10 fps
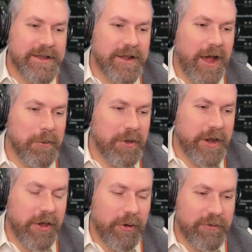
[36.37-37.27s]
I'm going to
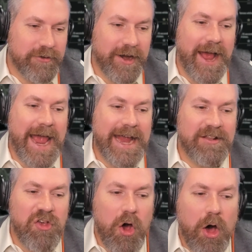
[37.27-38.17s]
go over a
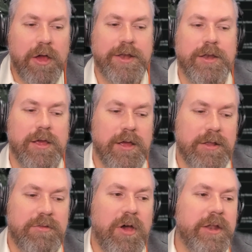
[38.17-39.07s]
ton
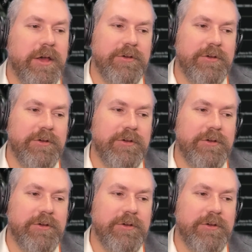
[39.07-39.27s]
of